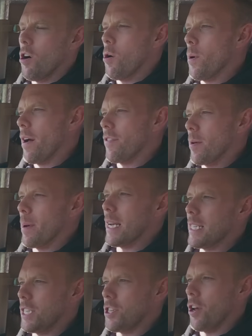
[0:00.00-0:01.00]
or we have the
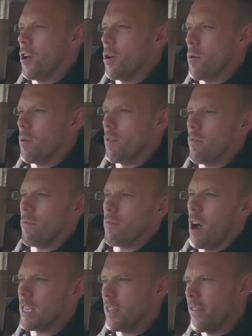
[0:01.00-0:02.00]
ability to
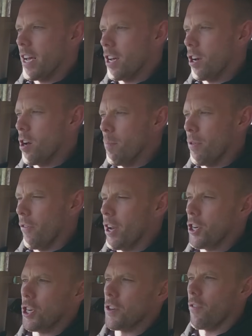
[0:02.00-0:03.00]
rise the vehicle up
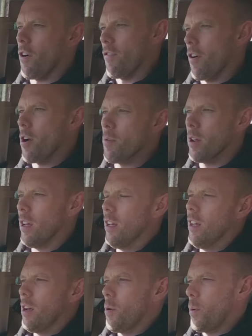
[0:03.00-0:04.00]
3 inches for off-road.
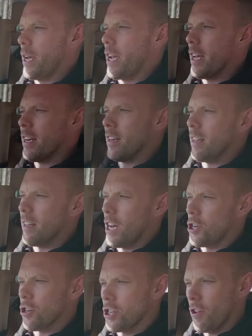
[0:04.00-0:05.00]
We can
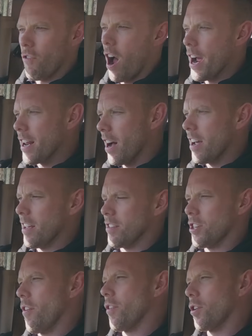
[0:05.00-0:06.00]
adjust the ride
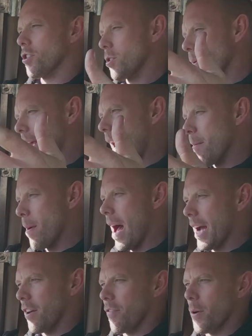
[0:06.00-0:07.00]
height, so if the customer came
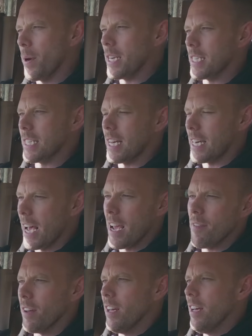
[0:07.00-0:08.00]
back in a few weeks and said,
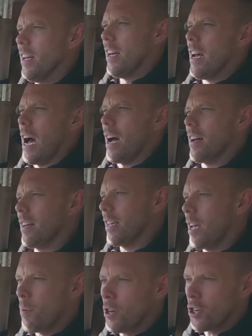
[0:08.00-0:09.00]
Dave,
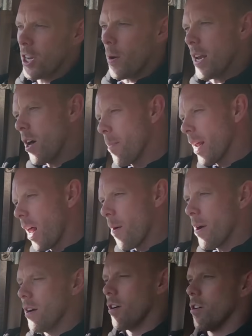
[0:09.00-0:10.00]
can we just go a little bit
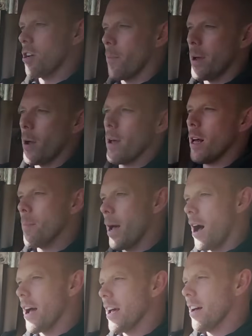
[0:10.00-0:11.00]
lower, or can we go a little
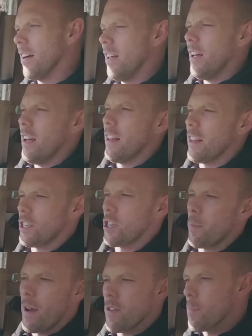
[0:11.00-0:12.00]
bit higher? There's
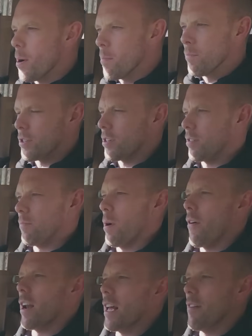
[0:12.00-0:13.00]
some heavy bumps
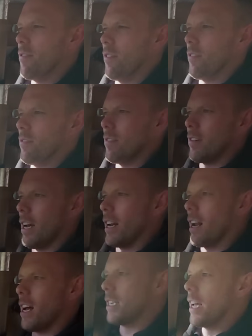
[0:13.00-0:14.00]
where I live and
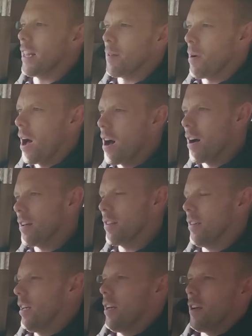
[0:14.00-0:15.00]
I to hit them hard.
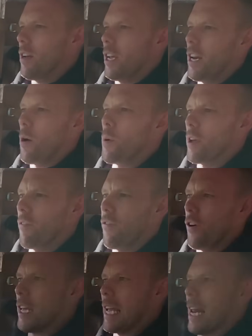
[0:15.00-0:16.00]
You know, we can
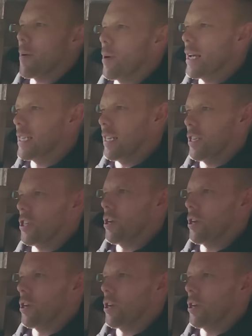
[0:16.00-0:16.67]
fully calibrate it to